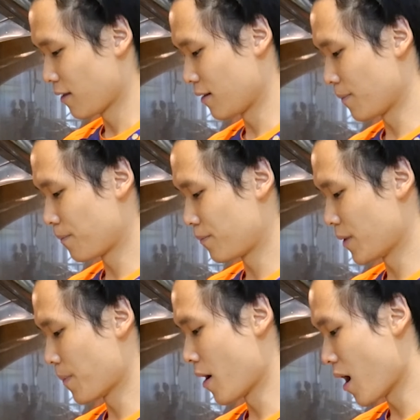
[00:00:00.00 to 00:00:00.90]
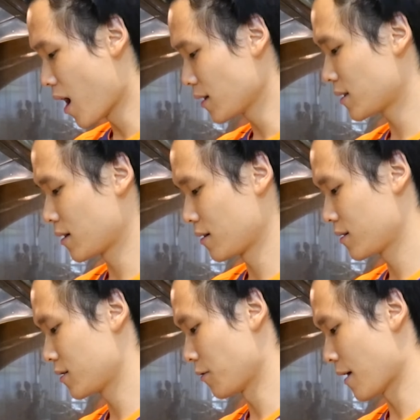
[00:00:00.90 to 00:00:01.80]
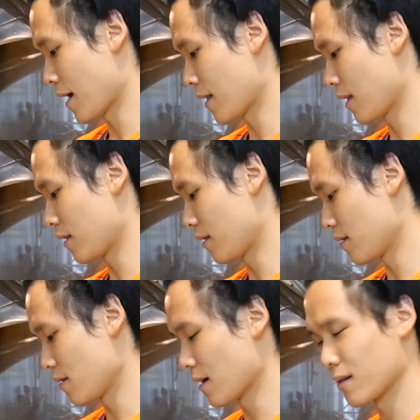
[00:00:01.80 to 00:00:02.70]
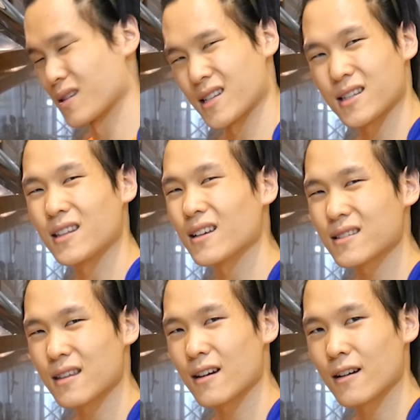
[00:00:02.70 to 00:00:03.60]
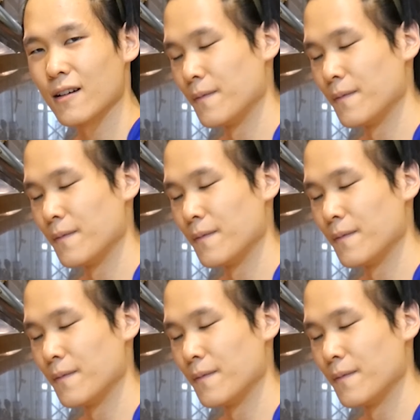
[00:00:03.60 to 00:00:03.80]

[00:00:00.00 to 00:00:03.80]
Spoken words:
the pot so that nothing sticks there.